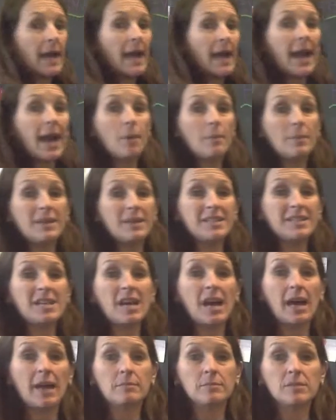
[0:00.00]
How many
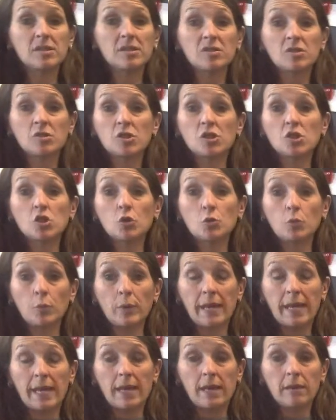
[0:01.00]
times does
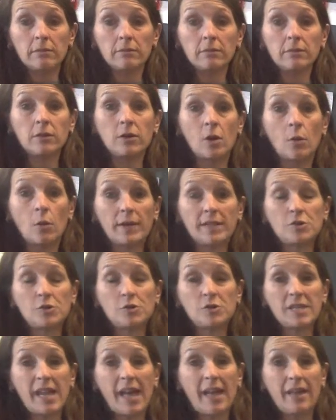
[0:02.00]
3 go into
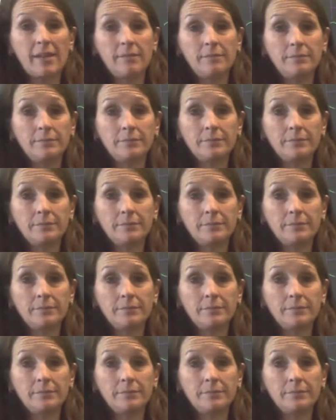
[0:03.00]
10?